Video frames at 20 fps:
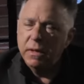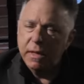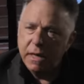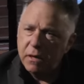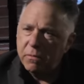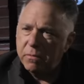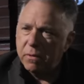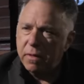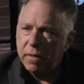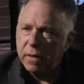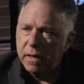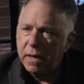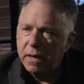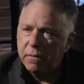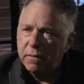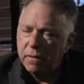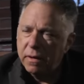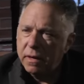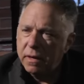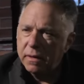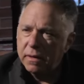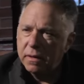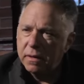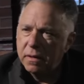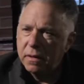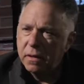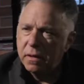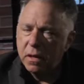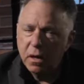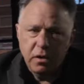lead with that, right?
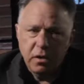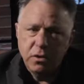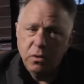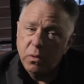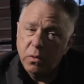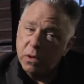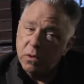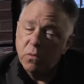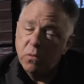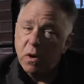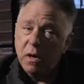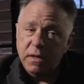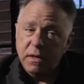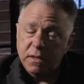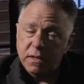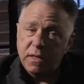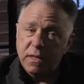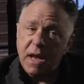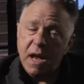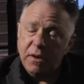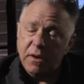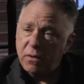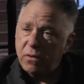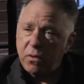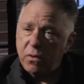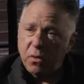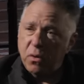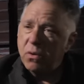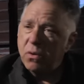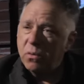Because you wouldn't want to scandal
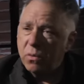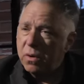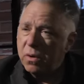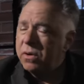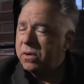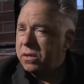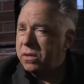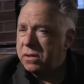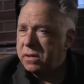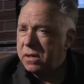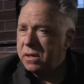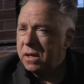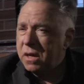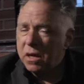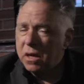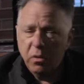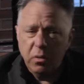the whole world.